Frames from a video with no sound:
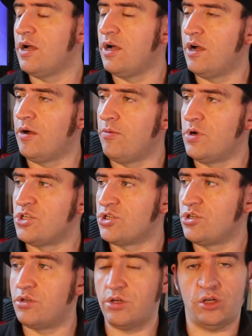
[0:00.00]

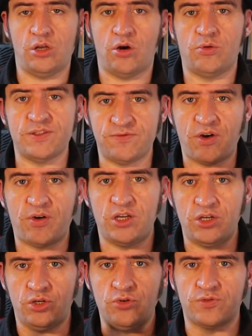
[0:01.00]
which, you know, is very
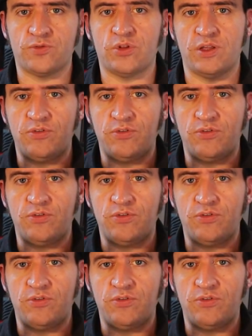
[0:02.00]
useful